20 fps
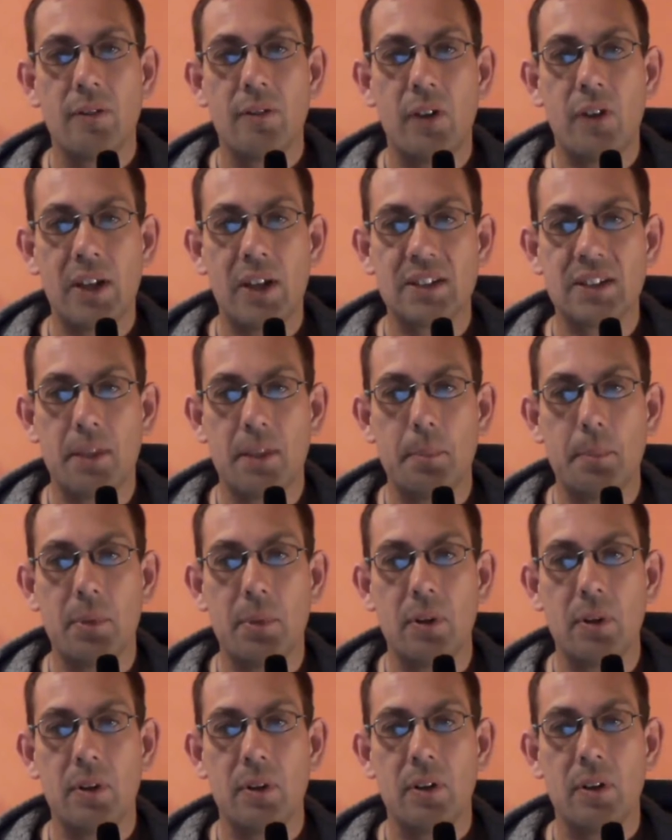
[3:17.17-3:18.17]
For
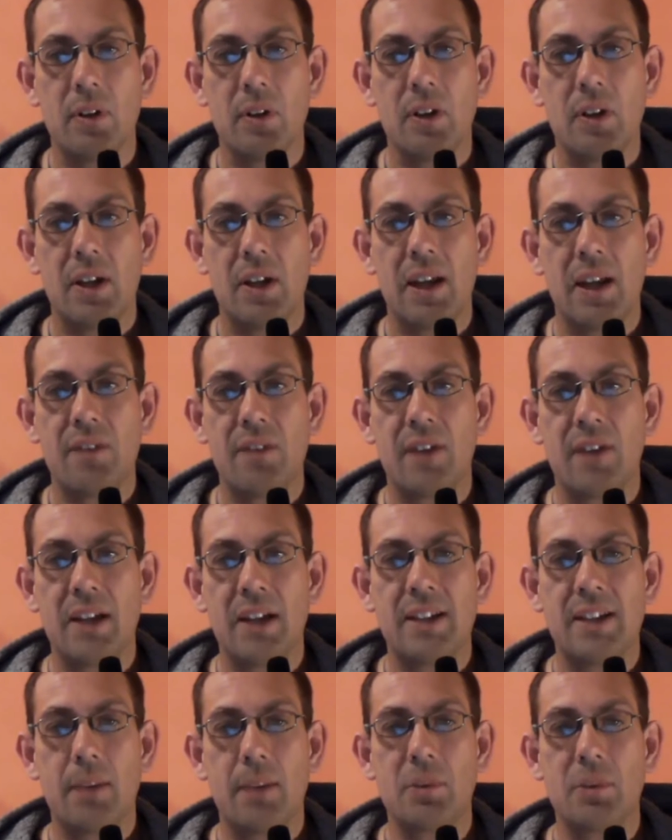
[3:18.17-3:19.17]
example, if
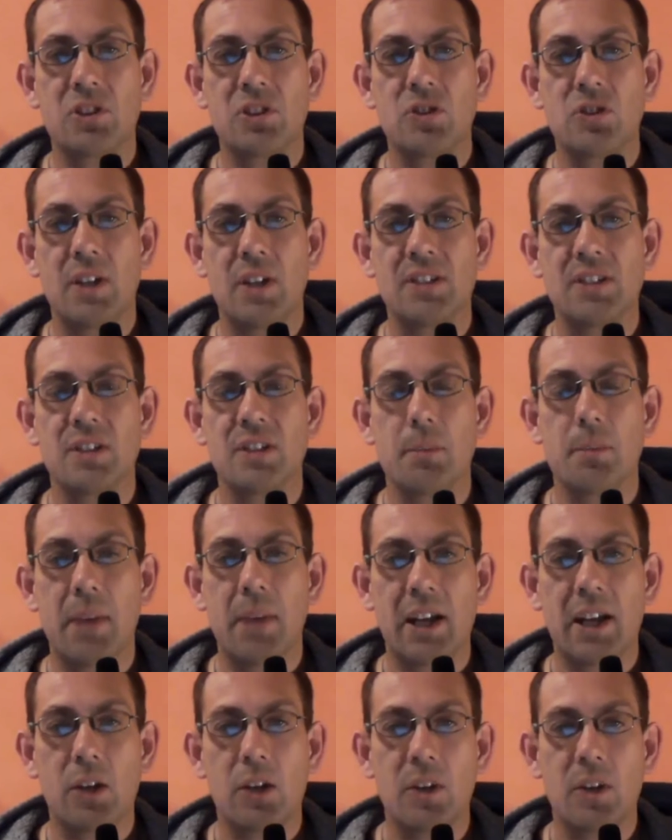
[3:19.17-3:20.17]
I demonstrated a
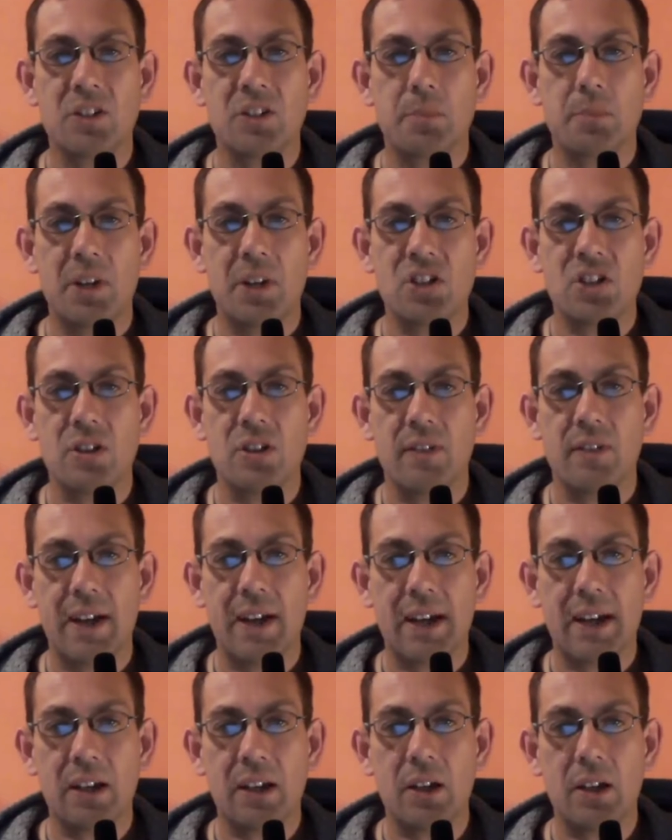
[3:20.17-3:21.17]
microexpression of
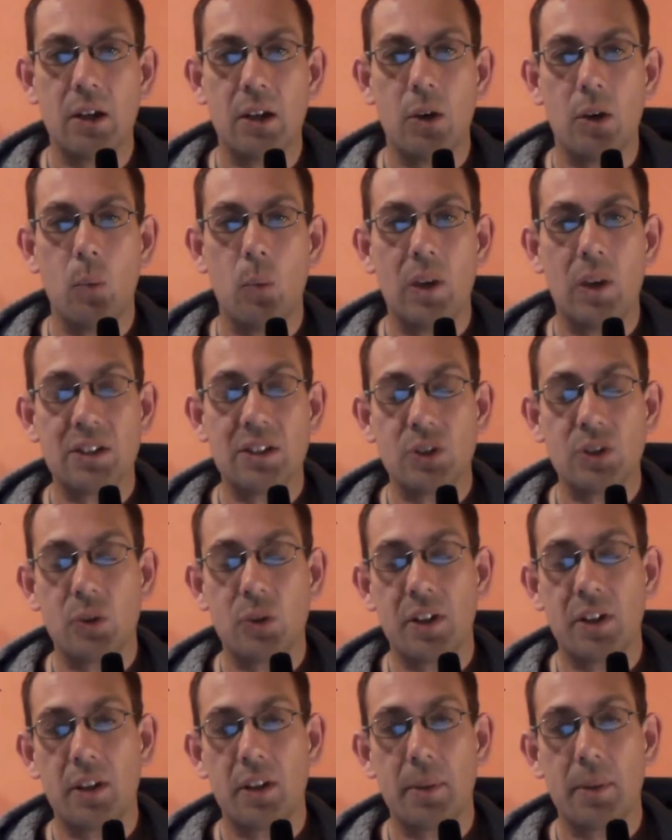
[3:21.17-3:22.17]
anger while
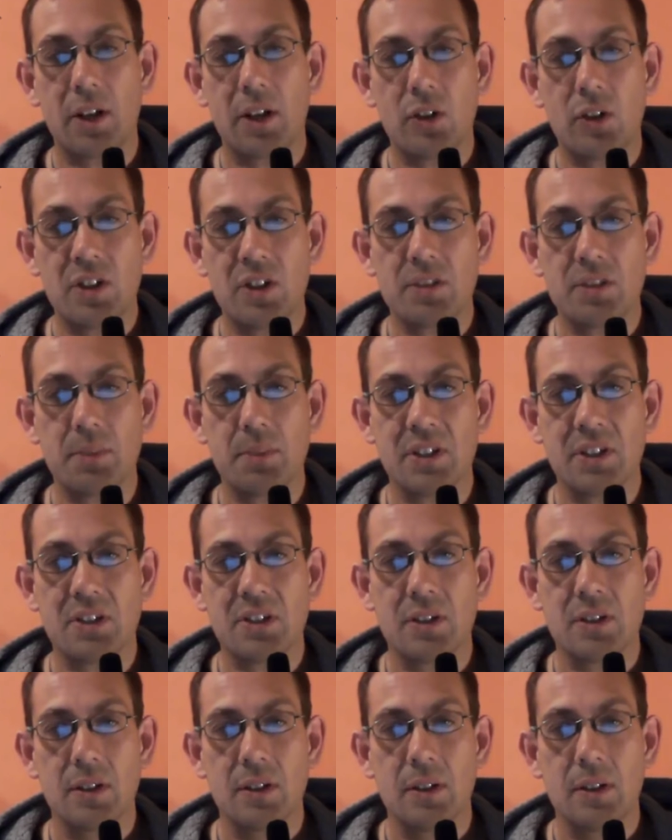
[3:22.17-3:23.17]
talking about
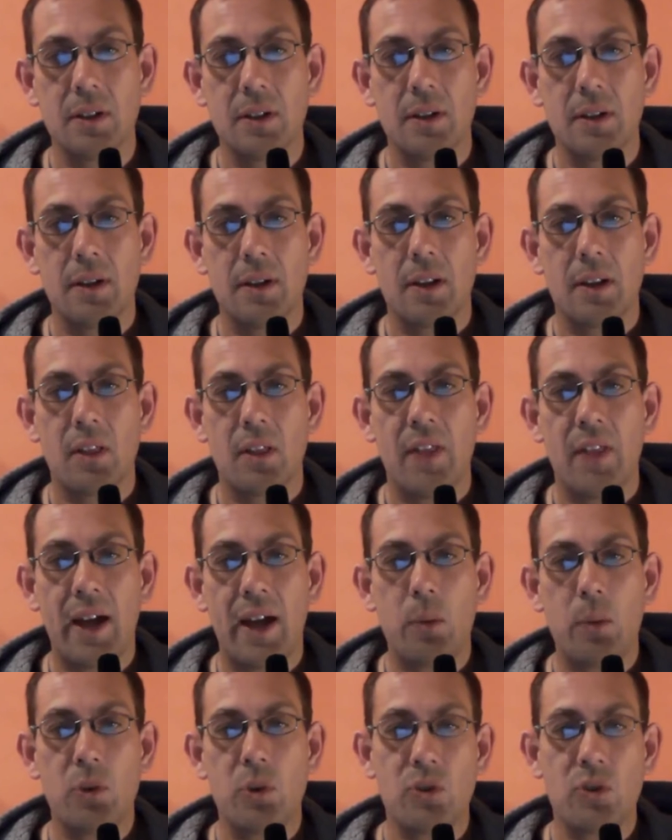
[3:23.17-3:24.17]
Christmas,
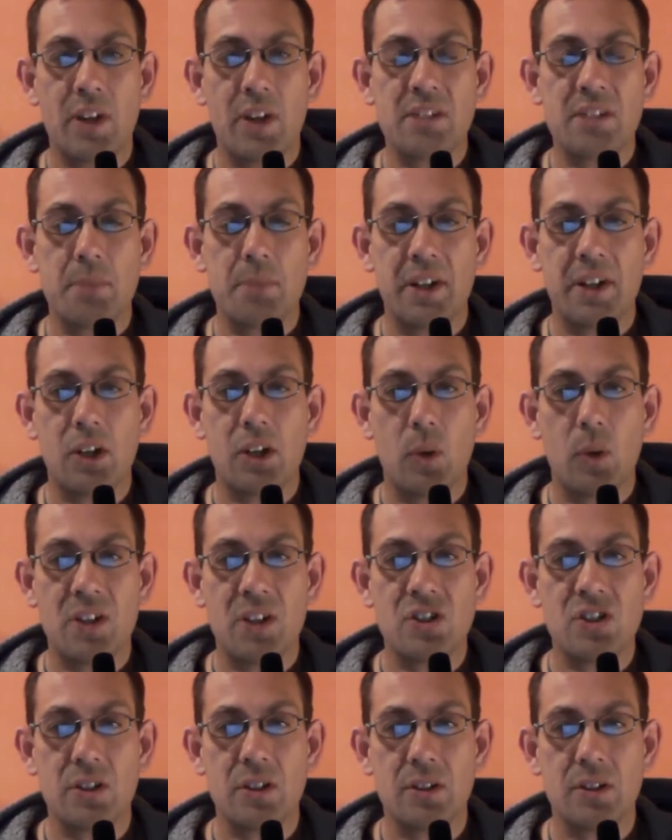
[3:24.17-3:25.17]
that would raise many
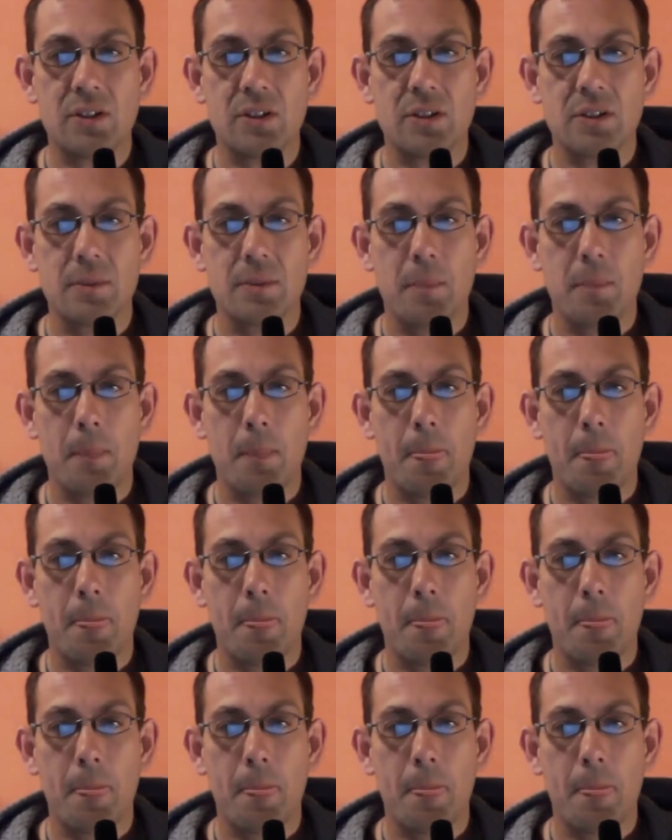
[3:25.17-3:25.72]
questions.